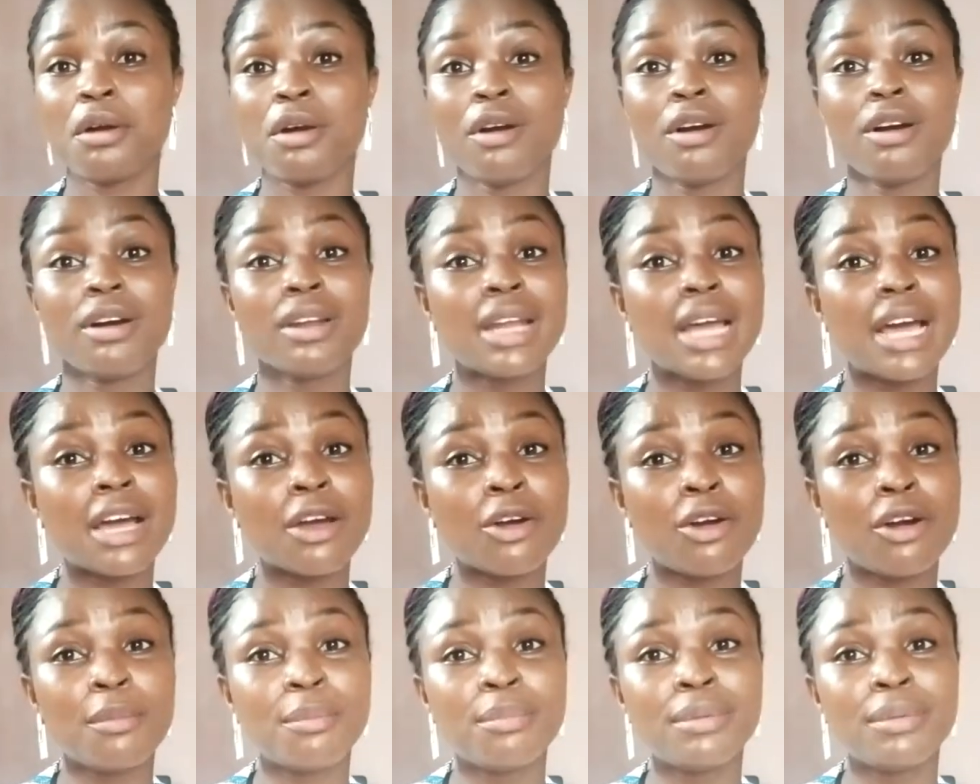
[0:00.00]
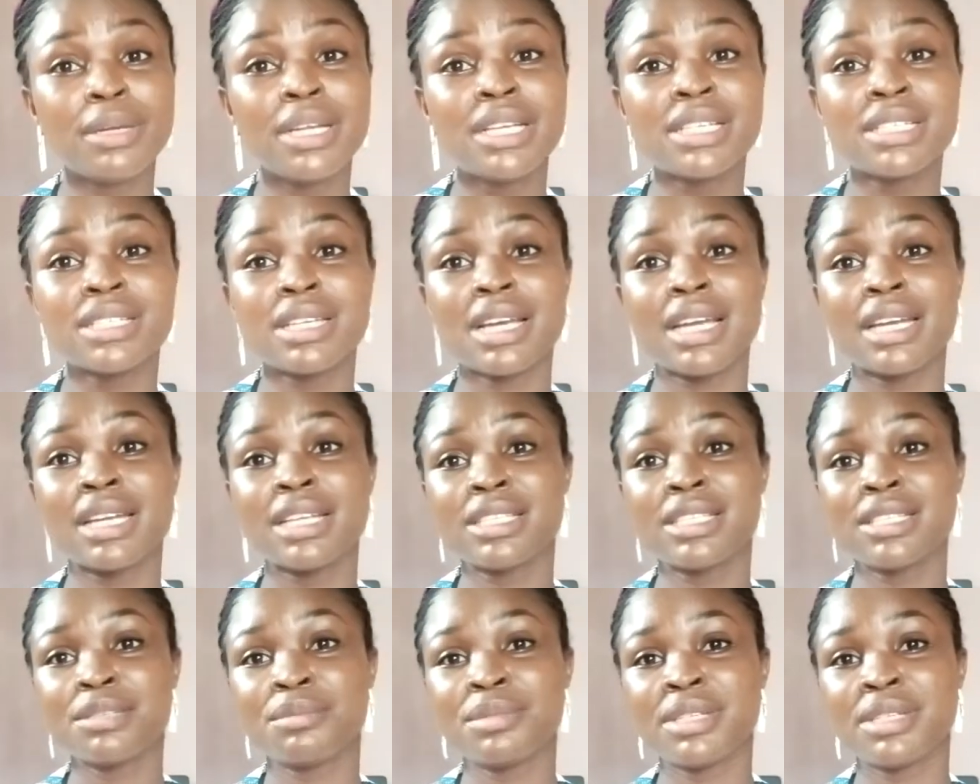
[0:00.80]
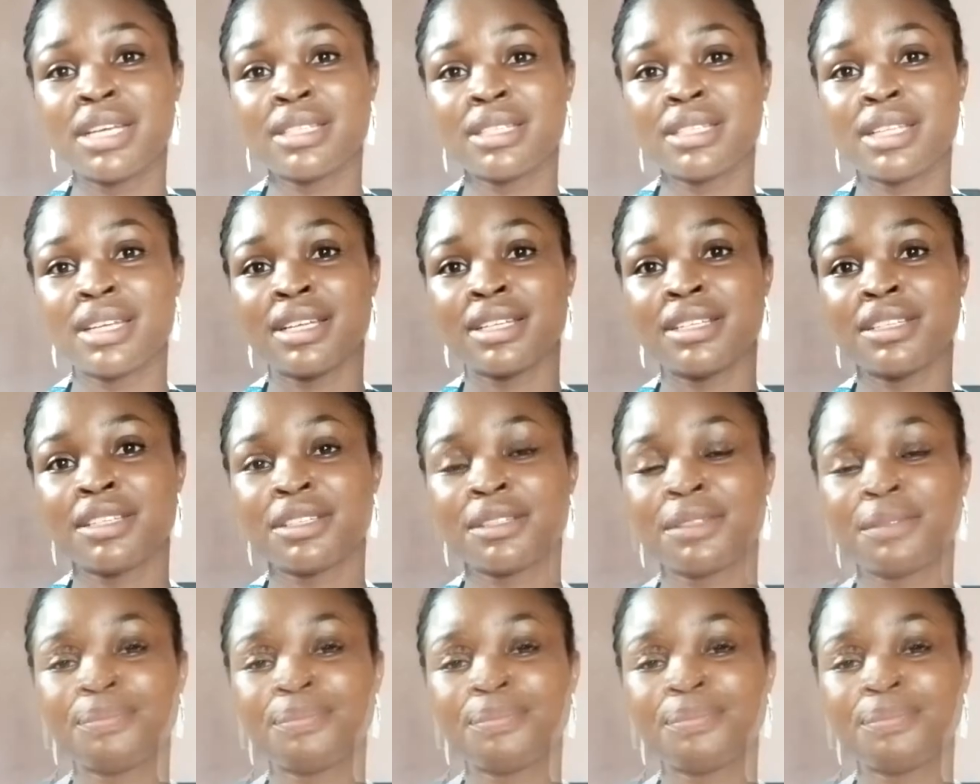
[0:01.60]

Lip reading: unaccomplished and intimidated.